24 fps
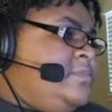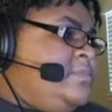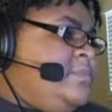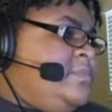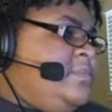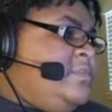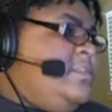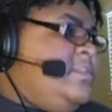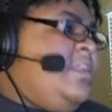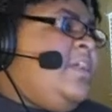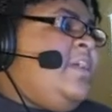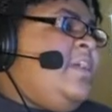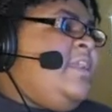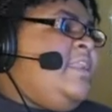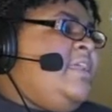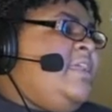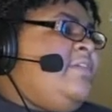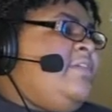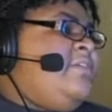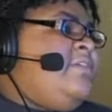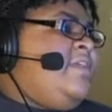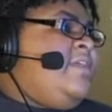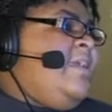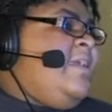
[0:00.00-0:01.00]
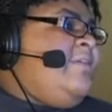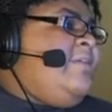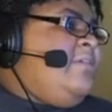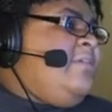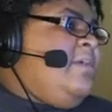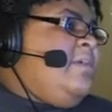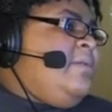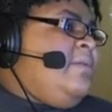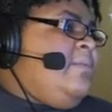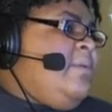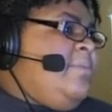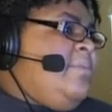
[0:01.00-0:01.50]
No, I never gave her
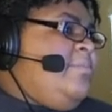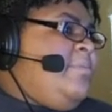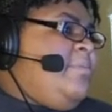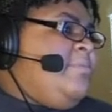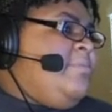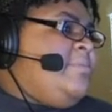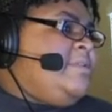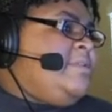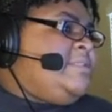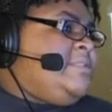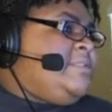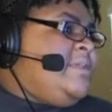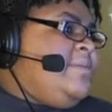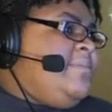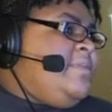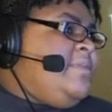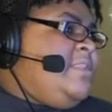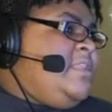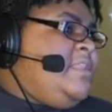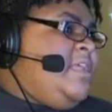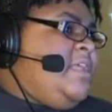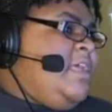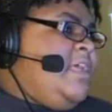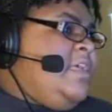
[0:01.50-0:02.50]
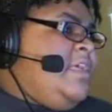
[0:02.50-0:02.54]
a weapon, but some of the